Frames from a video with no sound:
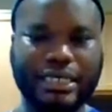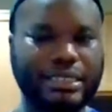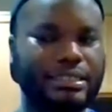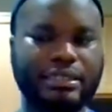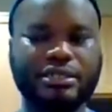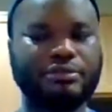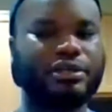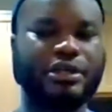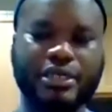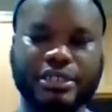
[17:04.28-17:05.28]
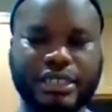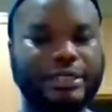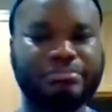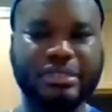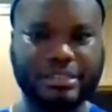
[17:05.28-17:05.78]
anything regarding
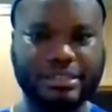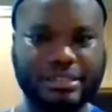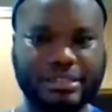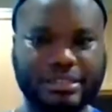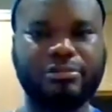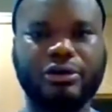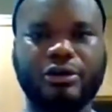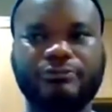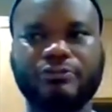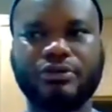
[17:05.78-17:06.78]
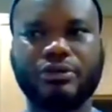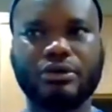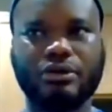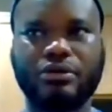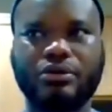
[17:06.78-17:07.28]
like mixing puff puff
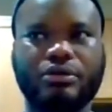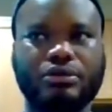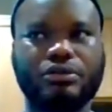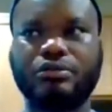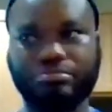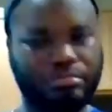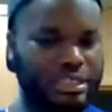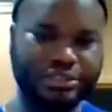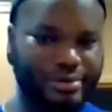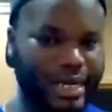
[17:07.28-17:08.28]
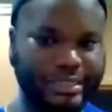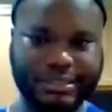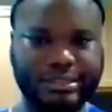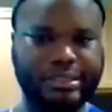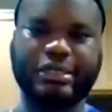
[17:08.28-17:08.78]
or it's
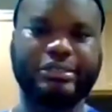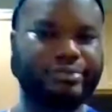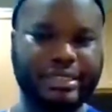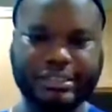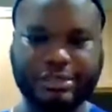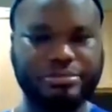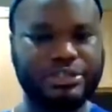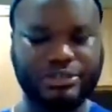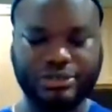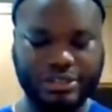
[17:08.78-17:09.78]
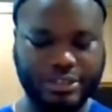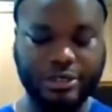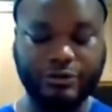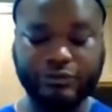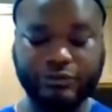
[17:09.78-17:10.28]
rising at the right temperature and
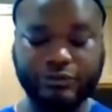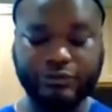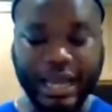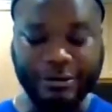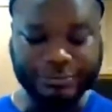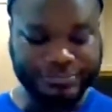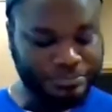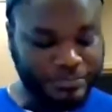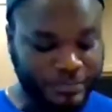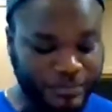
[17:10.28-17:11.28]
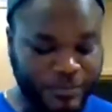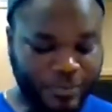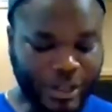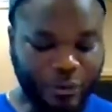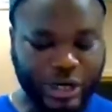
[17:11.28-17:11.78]
stuff. Now,
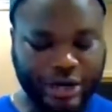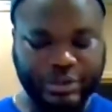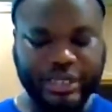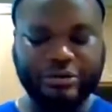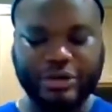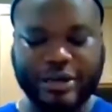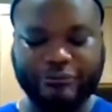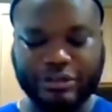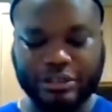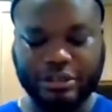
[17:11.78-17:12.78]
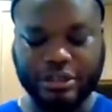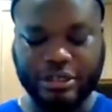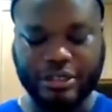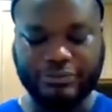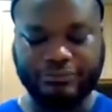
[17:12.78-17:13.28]
what I've
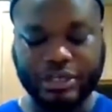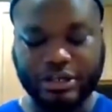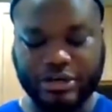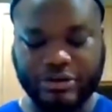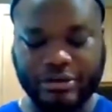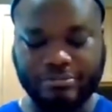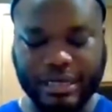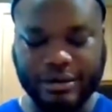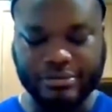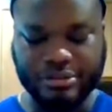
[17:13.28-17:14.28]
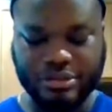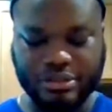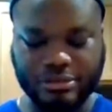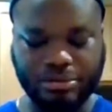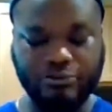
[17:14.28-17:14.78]
figured out about
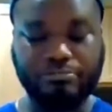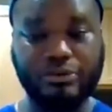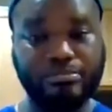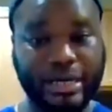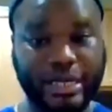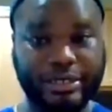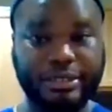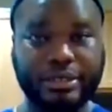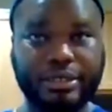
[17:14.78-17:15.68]
the puff puff batter